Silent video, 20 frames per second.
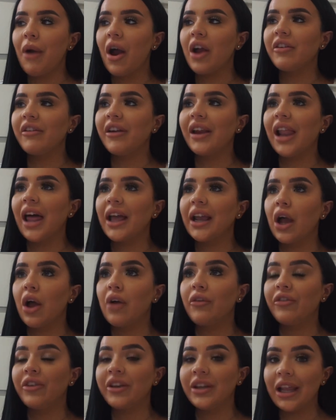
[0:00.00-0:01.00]
I really like
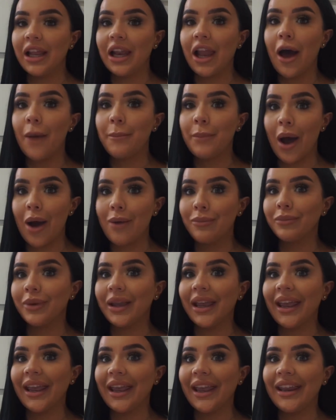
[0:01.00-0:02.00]
a vanilla
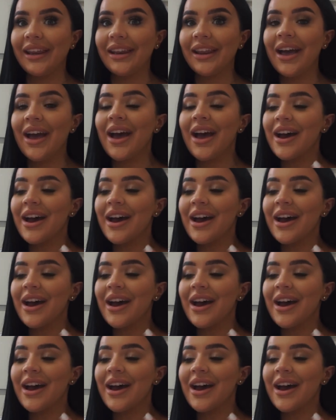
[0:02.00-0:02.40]
pumpkin